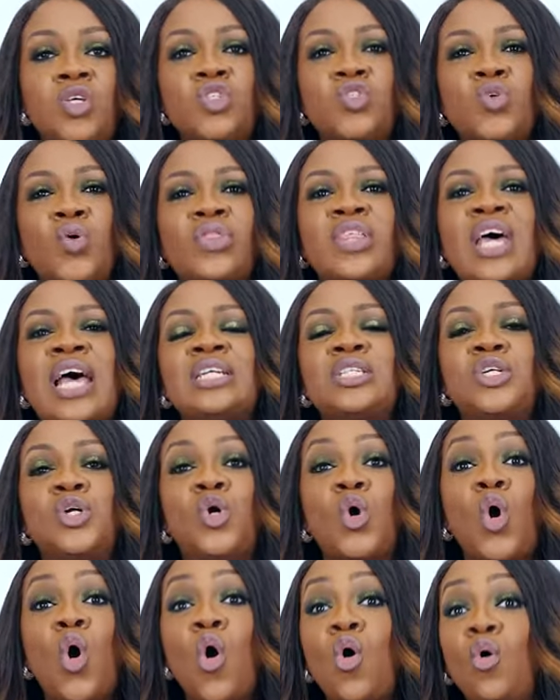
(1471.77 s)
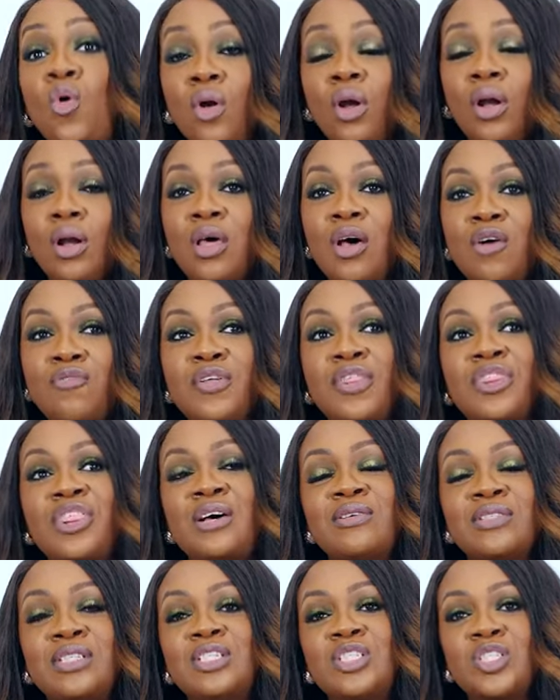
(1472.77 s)
So that goal of a
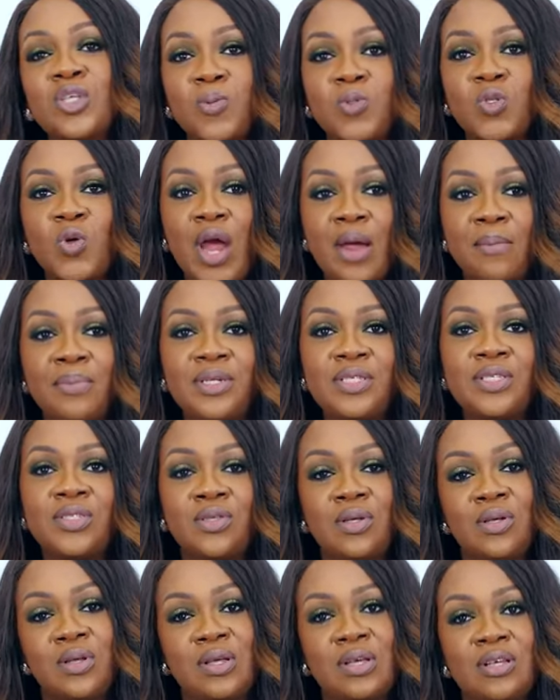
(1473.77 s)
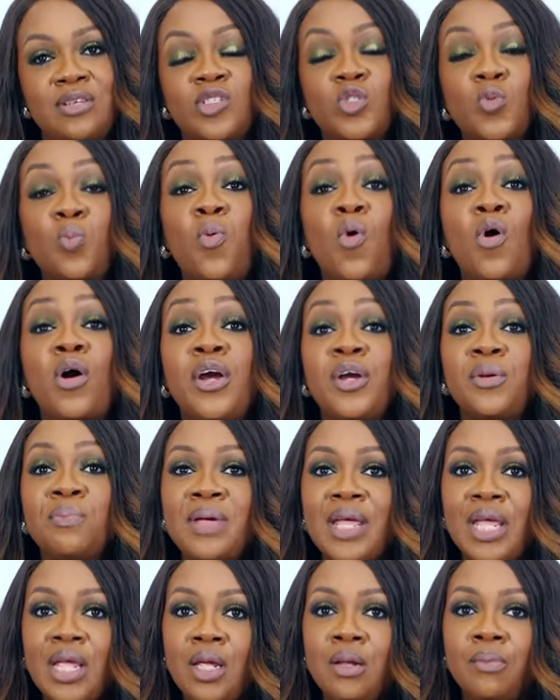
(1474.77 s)
thousand subscribers spurred
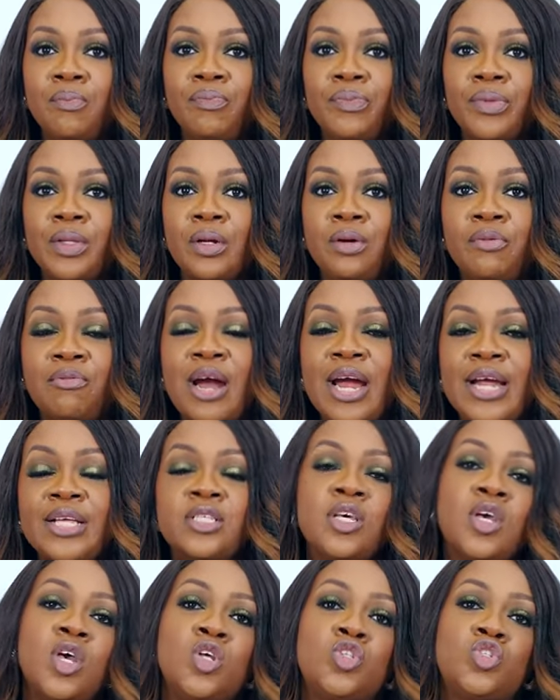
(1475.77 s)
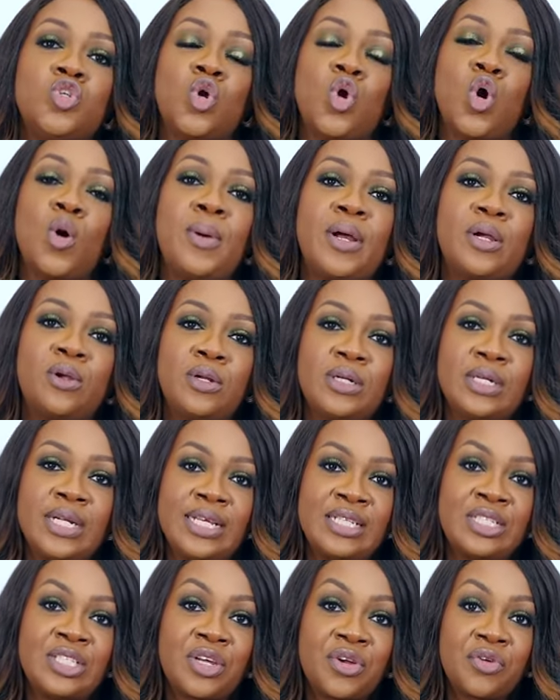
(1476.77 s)
me, right, to go back on
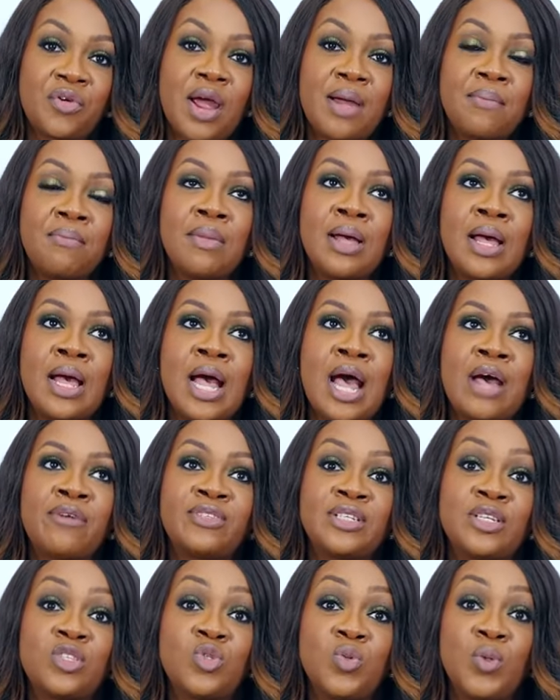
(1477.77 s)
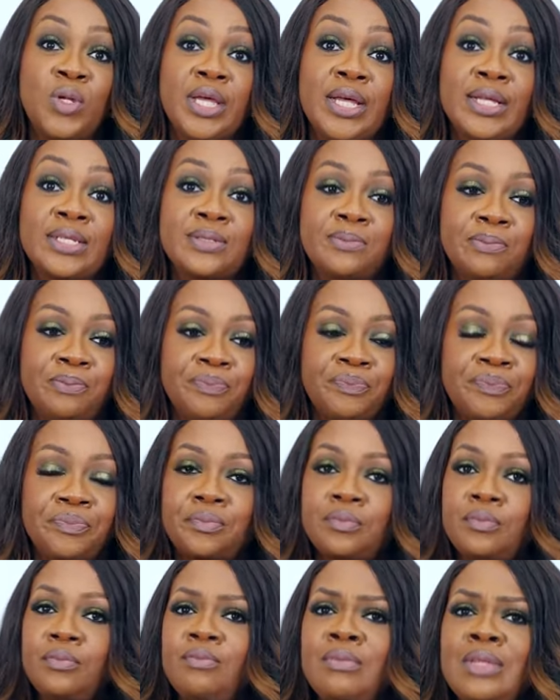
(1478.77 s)
Instagram after two years,
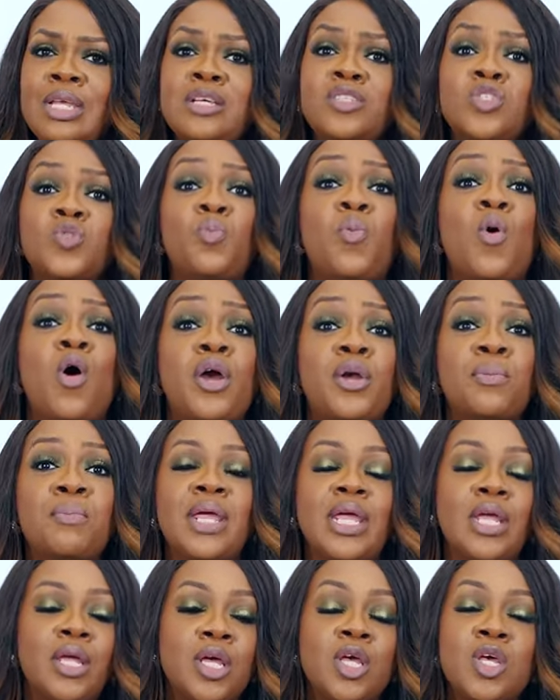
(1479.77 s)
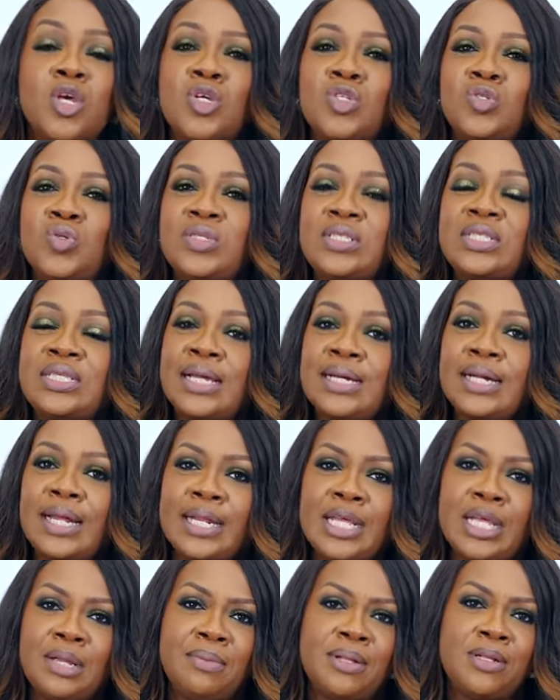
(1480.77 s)
spurred me to send
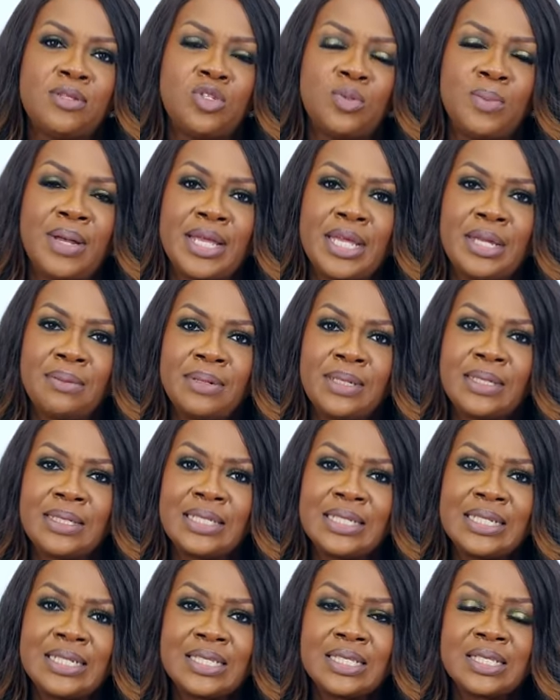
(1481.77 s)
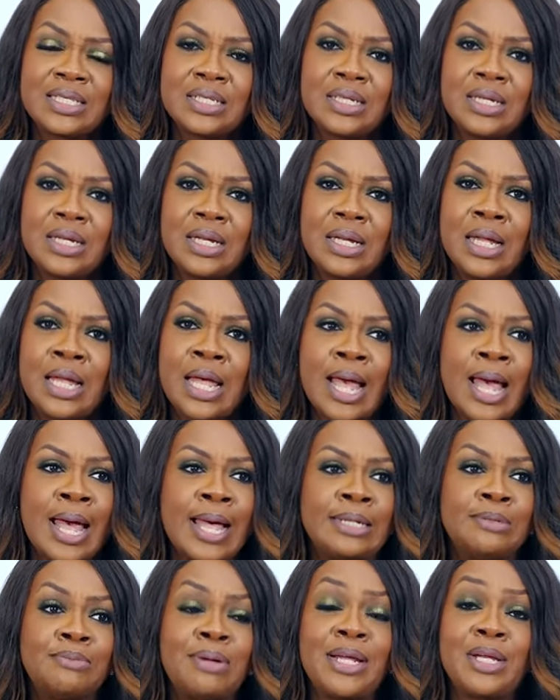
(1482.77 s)
an email to my email list.
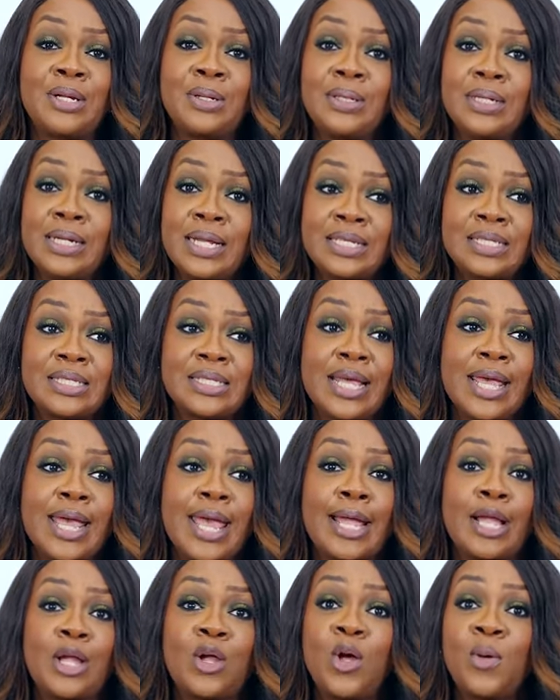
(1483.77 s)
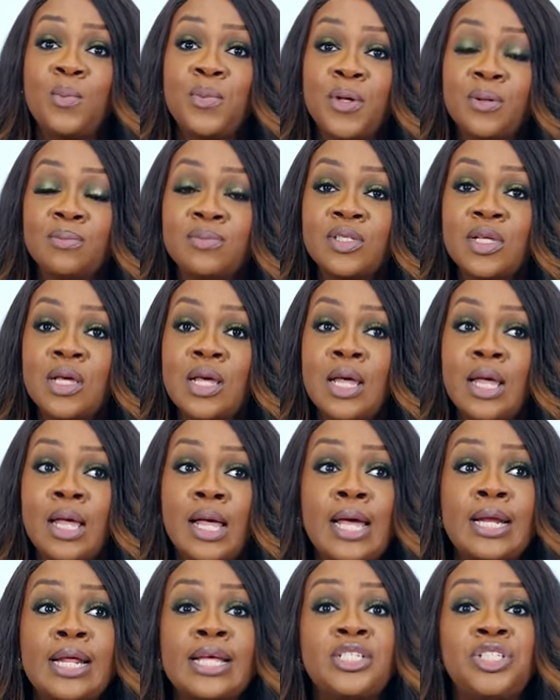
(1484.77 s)
And my goodness, the encomiums.
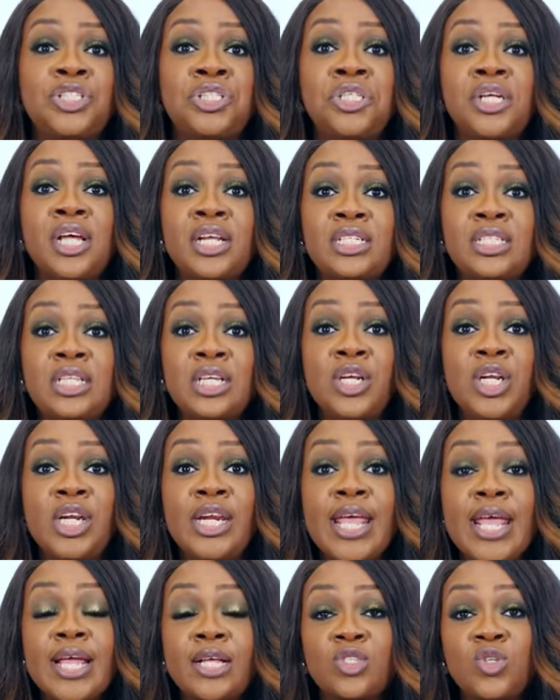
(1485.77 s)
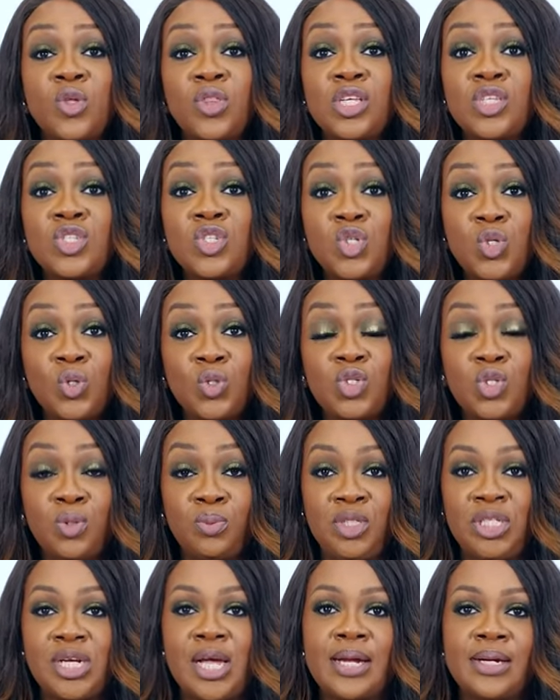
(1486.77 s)
And I shared the link to this
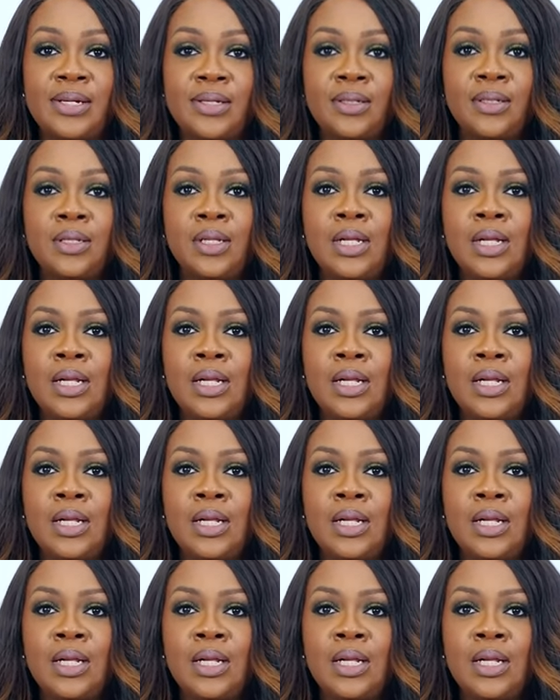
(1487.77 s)
YouTube channel.